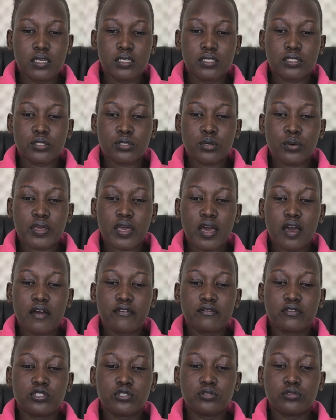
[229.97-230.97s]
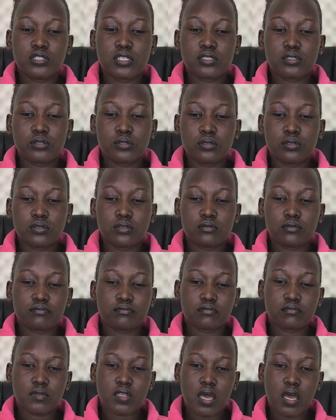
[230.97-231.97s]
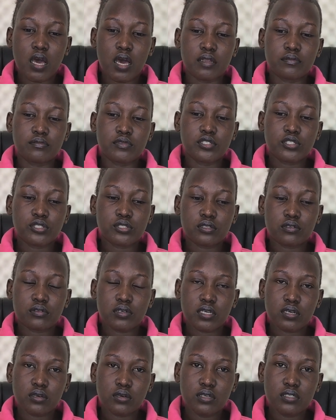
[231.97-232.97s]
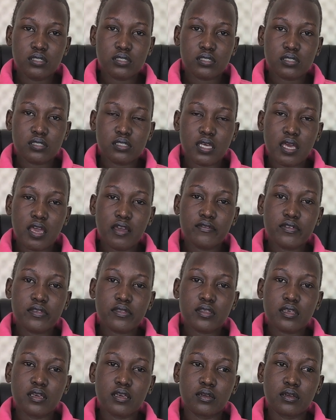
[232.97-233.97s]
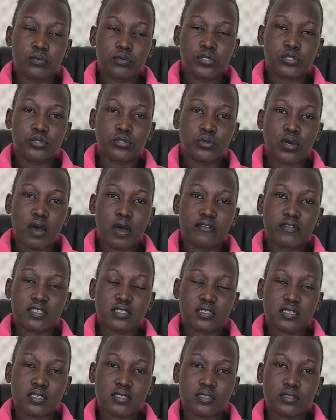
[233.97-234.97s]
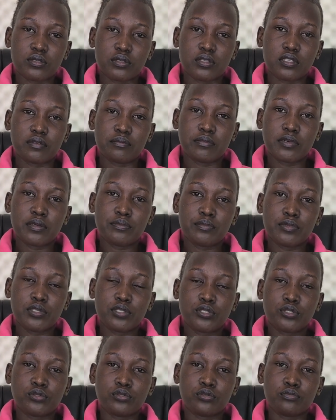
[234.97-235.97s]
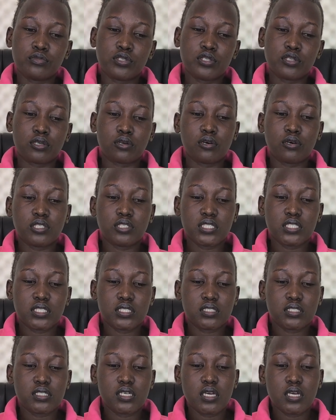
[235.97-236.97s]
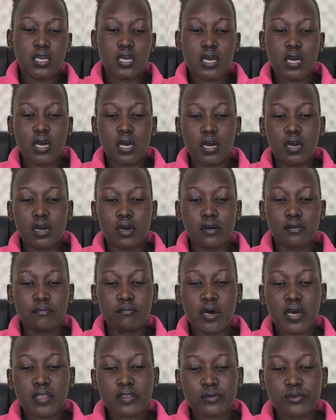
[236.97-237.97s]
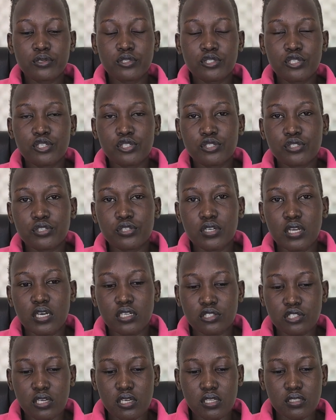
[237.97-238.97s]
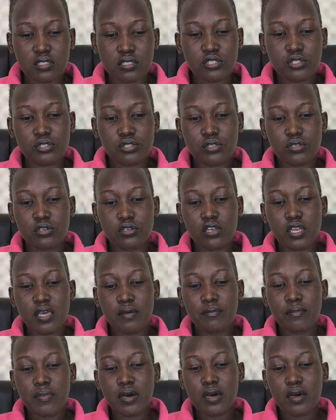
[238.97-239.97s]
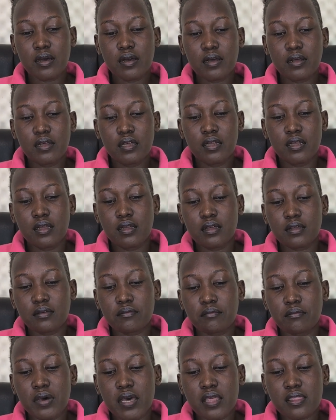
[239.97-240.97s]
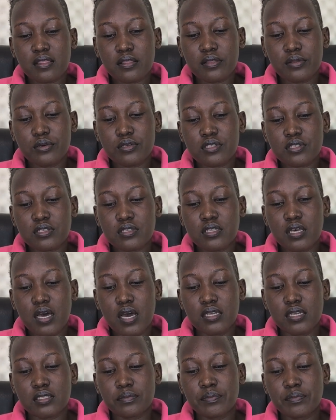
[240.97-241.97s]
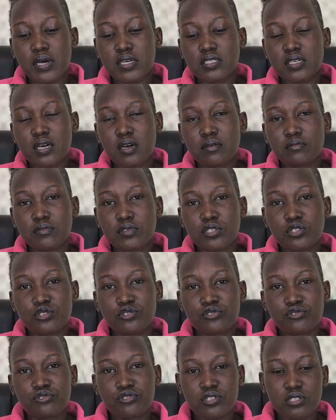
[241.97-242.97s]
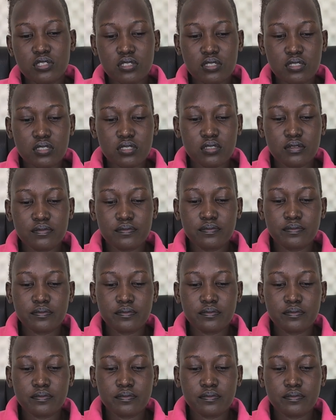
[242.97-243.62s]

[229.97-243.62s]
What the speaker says: So we have neonatal admission records. Everything which you have assessed on the baby should be recorded. Birth condition and transition, labor, birth notes, antepartum history,